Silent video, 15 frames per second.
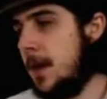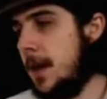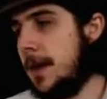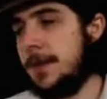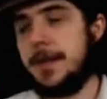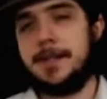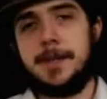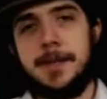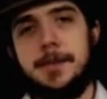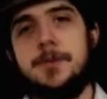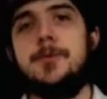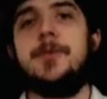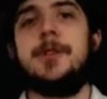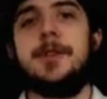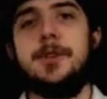And that's how you
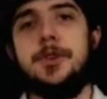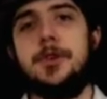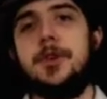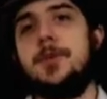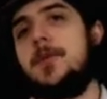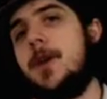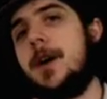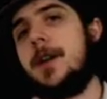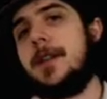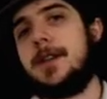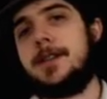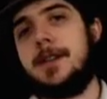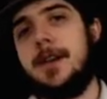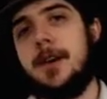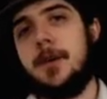really enjoy wine.
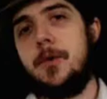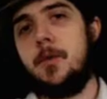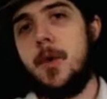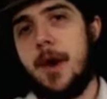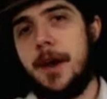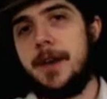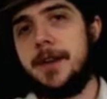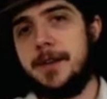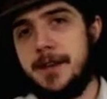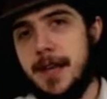That's how wine